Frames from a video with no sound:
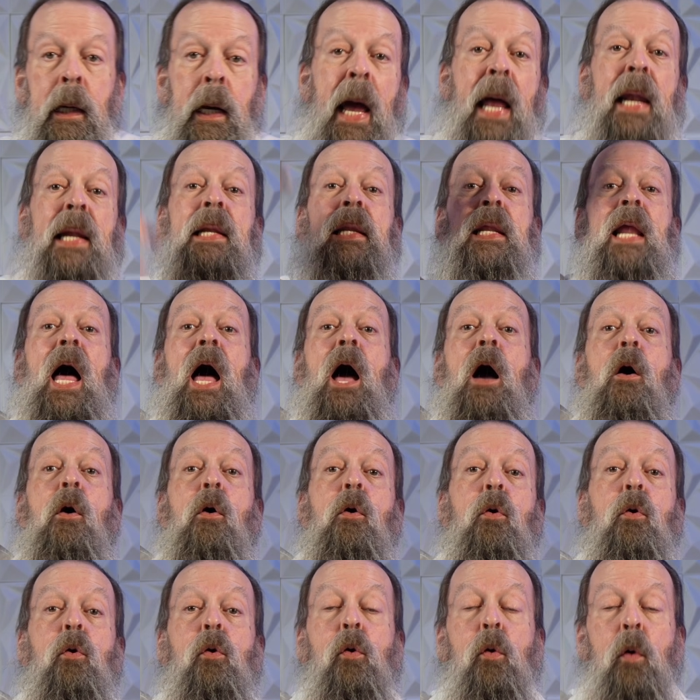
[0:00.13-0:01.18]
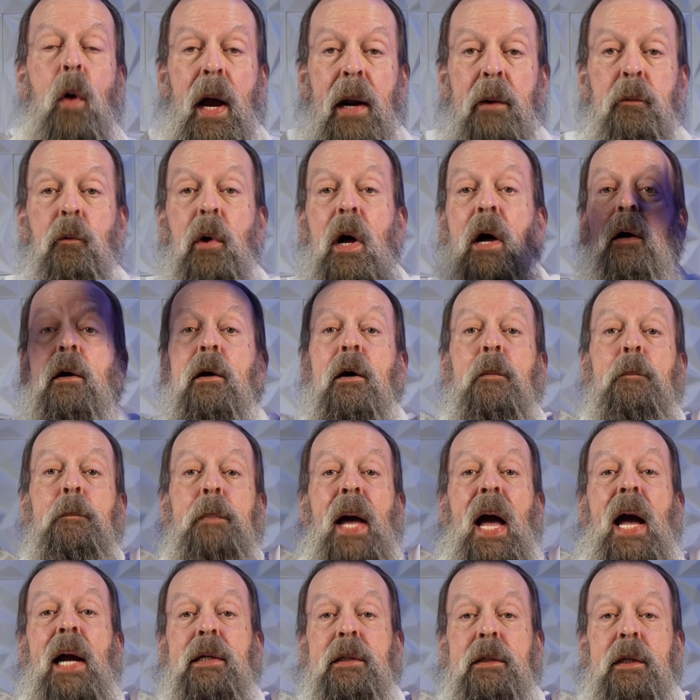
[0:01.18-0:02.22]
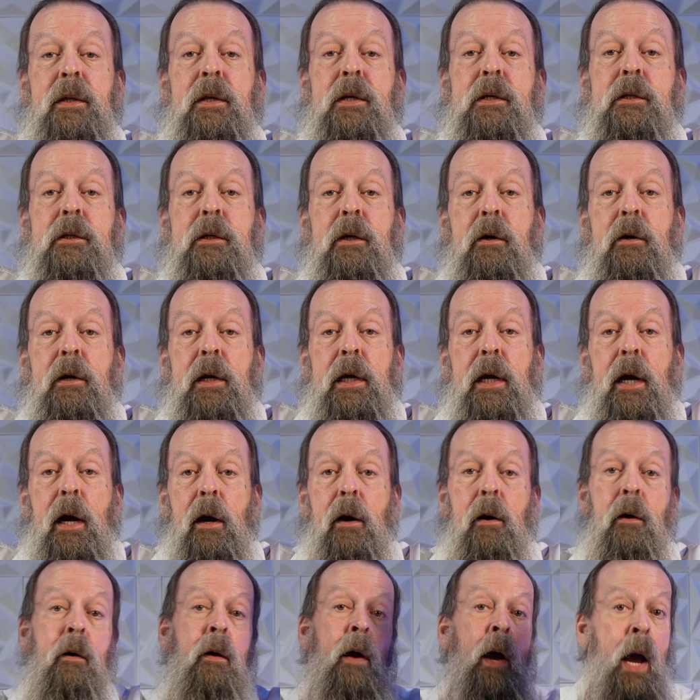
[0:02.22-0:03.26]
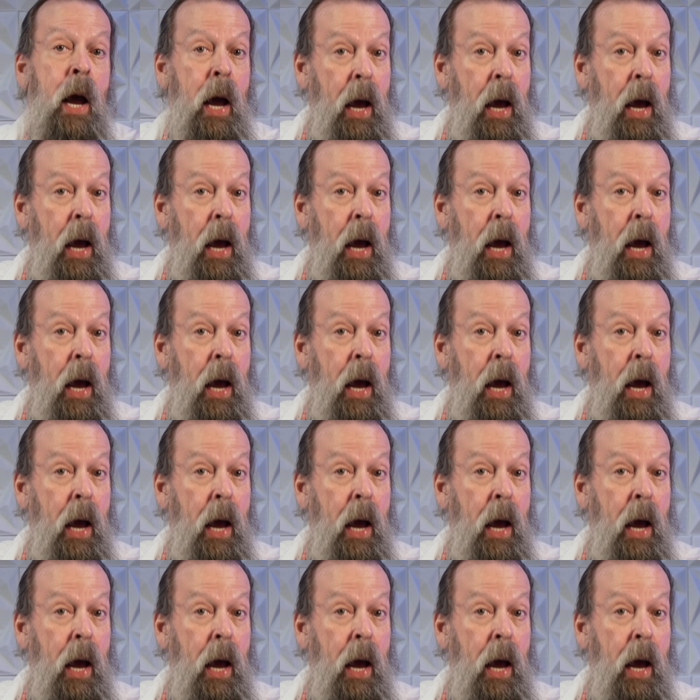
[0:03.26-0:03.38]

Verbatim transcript: Hello, and welcome back to the studio.